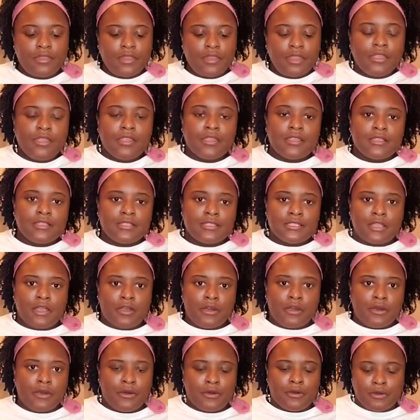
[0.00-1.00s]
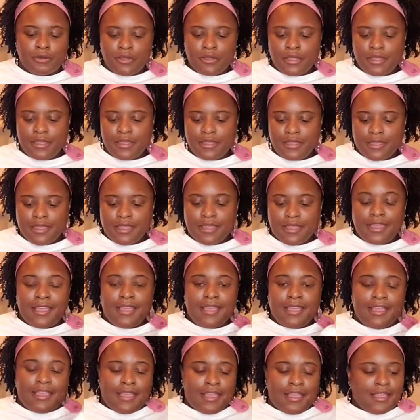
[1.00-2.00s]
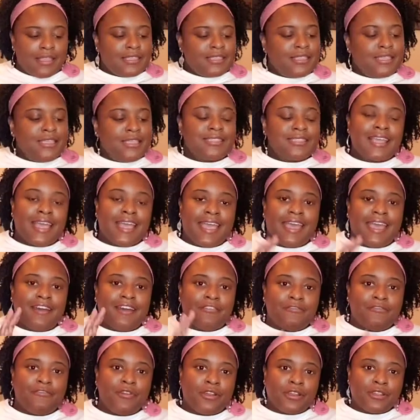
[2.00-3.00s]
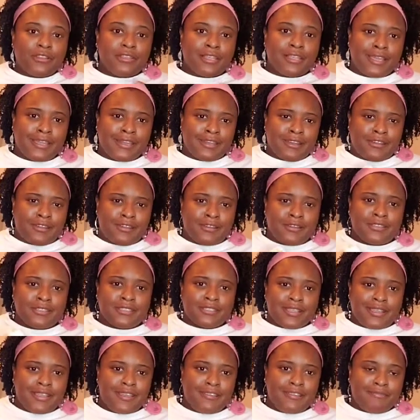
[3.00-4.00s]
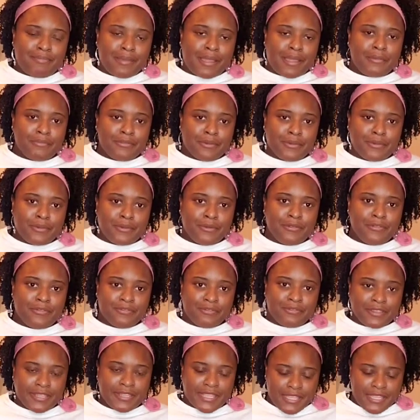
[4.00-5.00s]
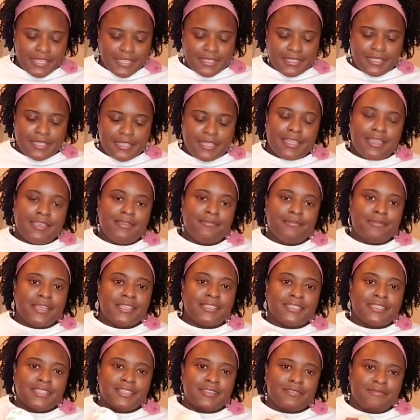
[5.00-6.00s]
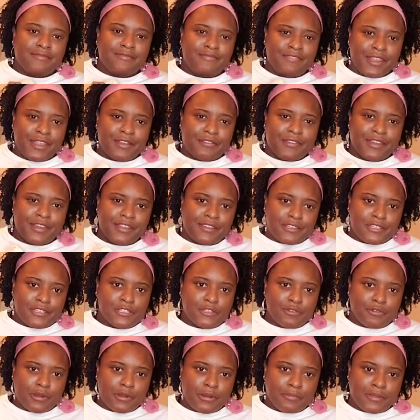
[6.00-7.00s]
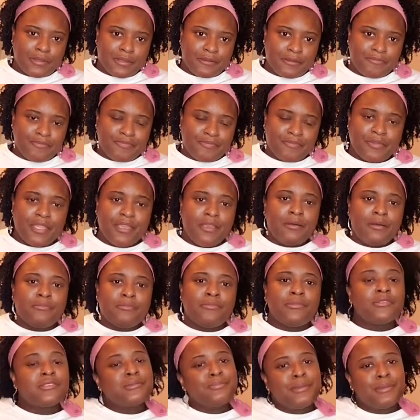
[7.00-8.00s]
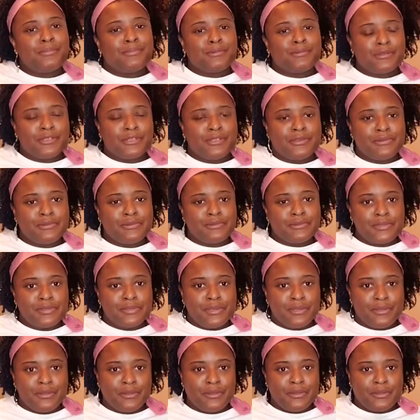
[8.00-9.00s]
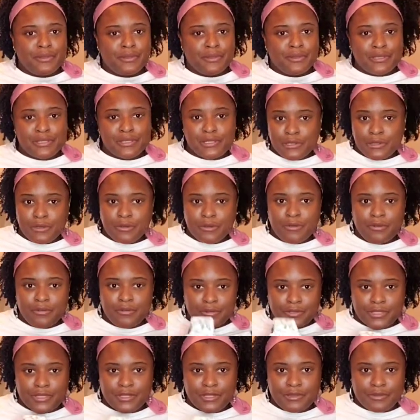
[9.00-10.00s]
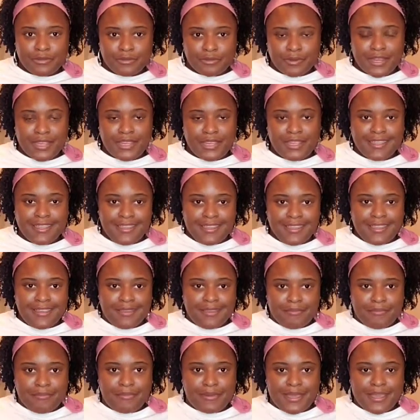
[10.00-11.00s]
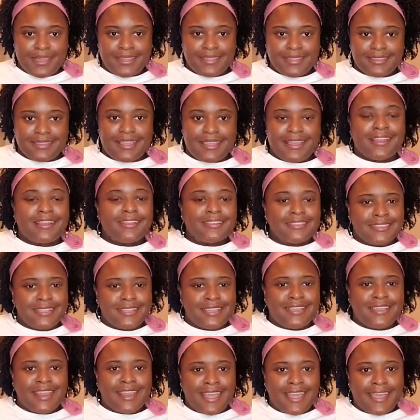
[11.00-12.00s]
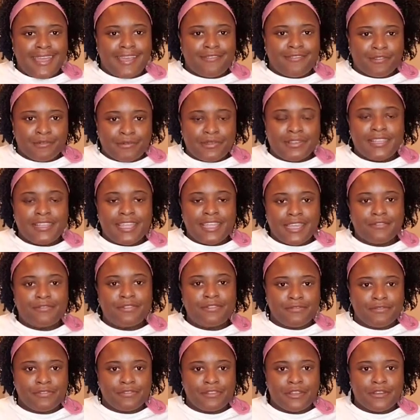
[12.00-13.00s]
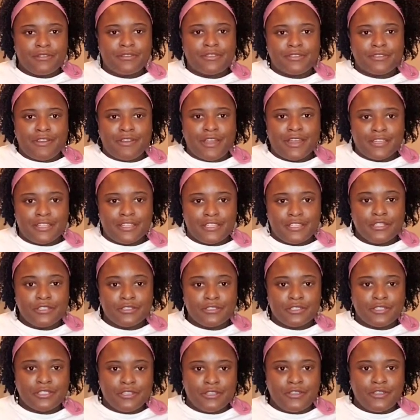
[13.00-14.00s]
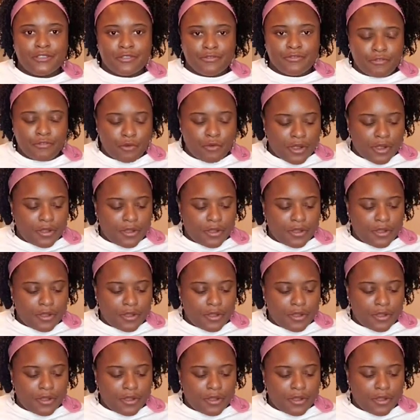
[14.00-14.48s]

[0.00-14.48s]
So since I have 4 layers of bamboo fleece, it makes it very absorbent. Most people use 2 to 3, but like I said, I have a really heavy flow, so I chose to use 4.